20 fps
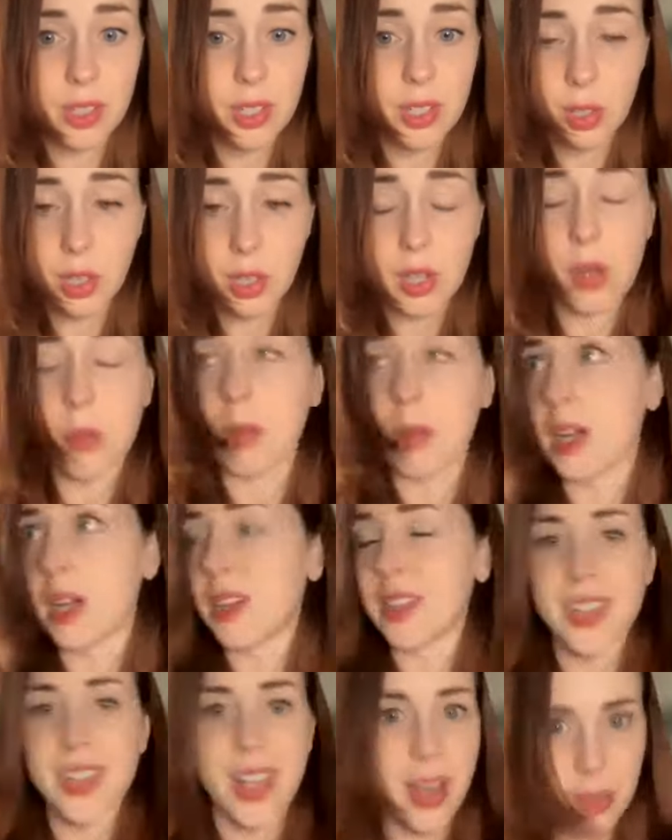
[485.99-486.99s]
like, oh my
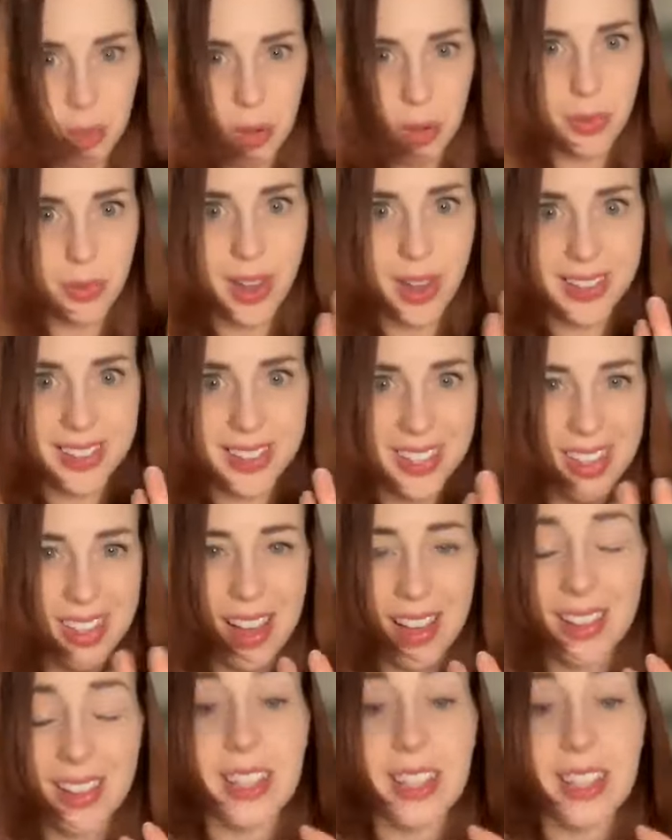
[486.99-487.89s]
gosh, how do I react to that?